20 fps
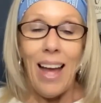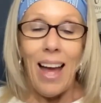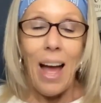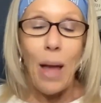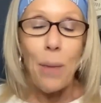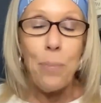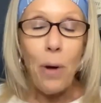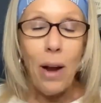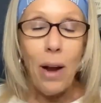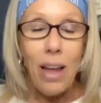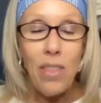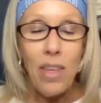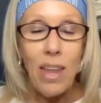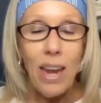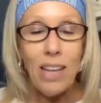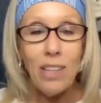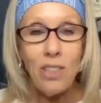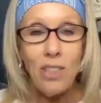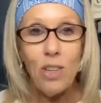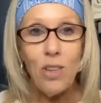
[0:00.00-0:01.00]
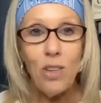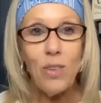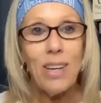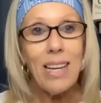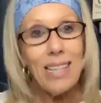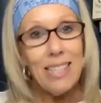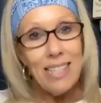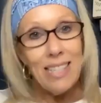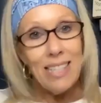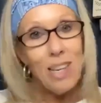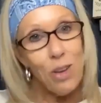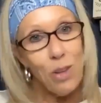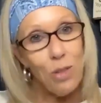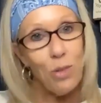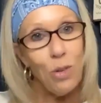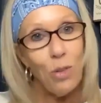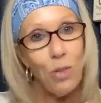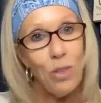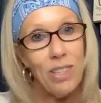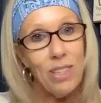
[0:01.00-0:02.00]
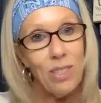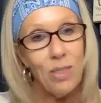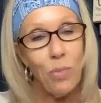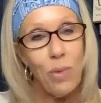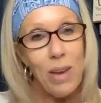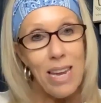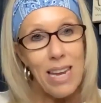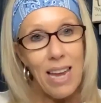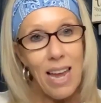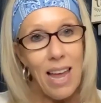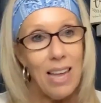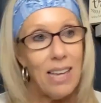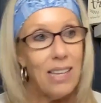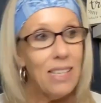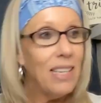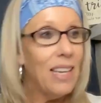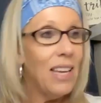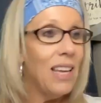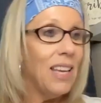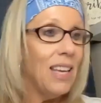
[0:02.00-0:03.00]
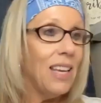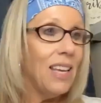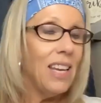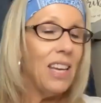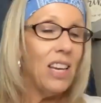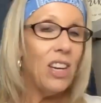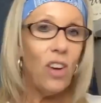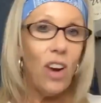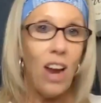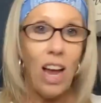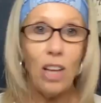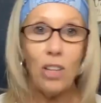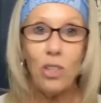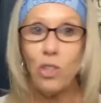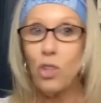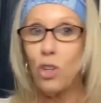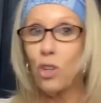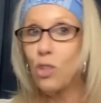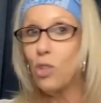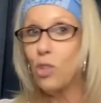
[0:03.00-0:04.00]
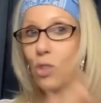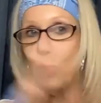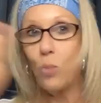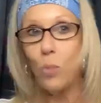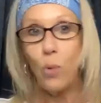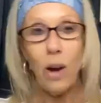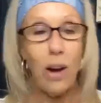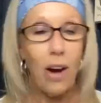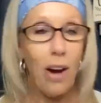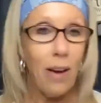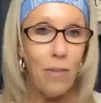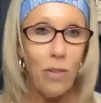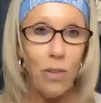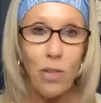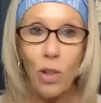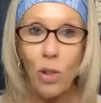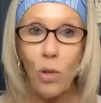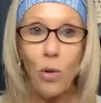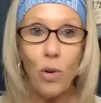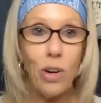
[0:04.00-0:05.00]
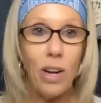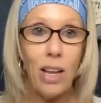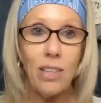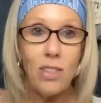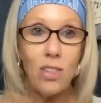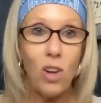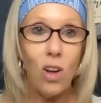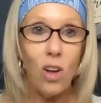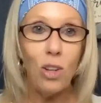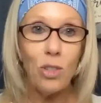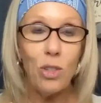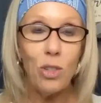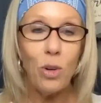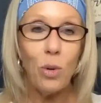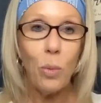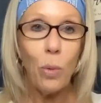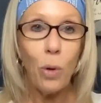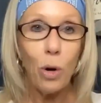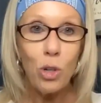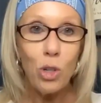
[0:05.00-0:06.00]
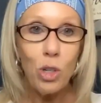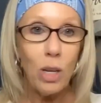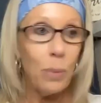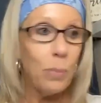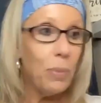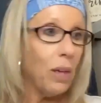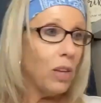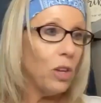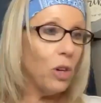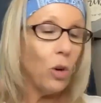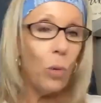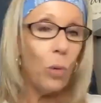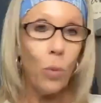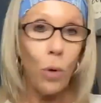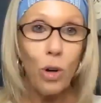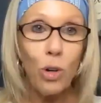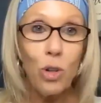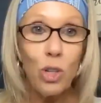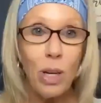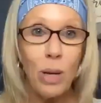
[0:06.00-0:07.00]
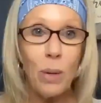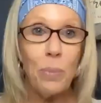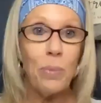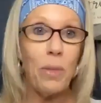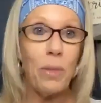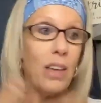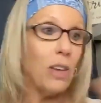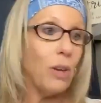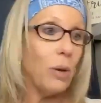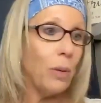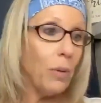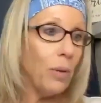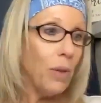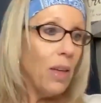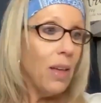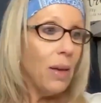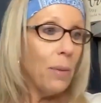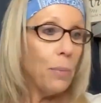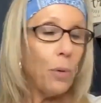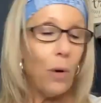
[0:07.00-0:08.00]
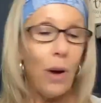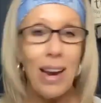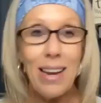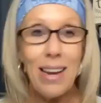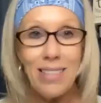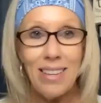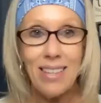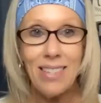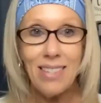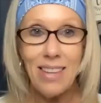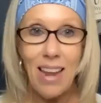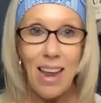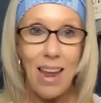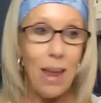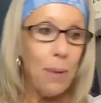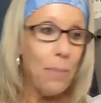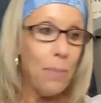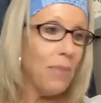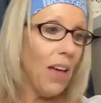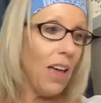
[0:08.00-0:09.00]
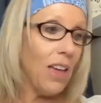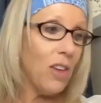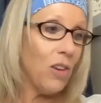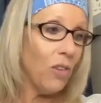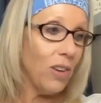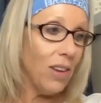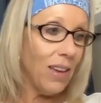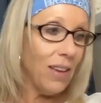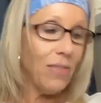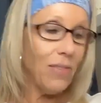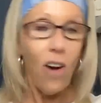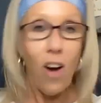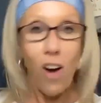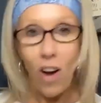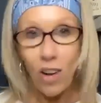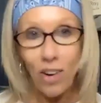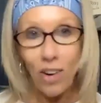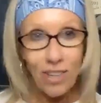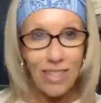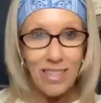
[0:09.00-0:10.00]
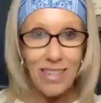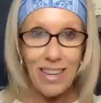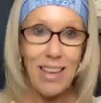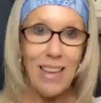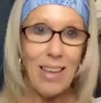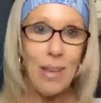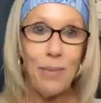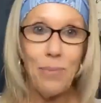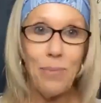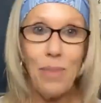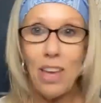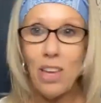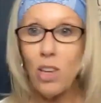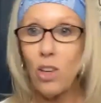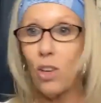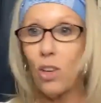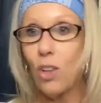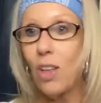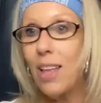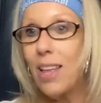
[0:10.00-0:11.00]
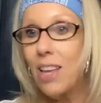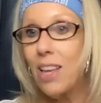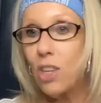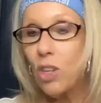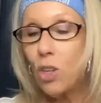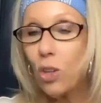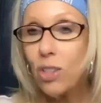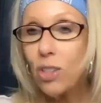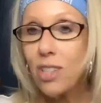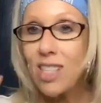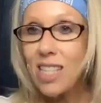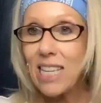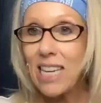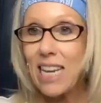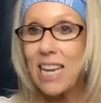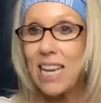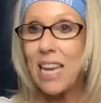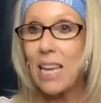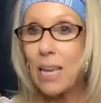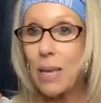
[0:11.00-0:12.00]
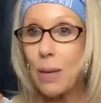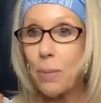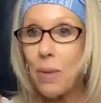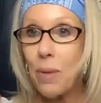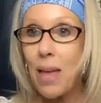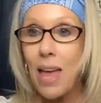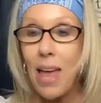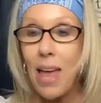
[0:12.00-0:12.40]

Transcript: I pray that as you continue through this weekend, in your house churches, wherever the Lord has called you to worship, that you'll worship, that you'll praise his name, that you'll give honor to him, that you'll you'll see him